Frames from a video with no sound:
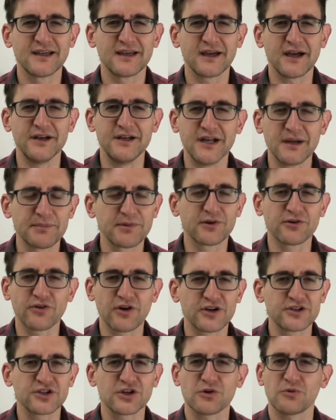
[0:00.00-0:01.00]
A number
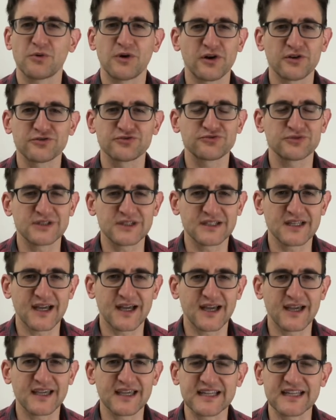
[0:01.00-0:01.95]
cruncher Wall Street guy,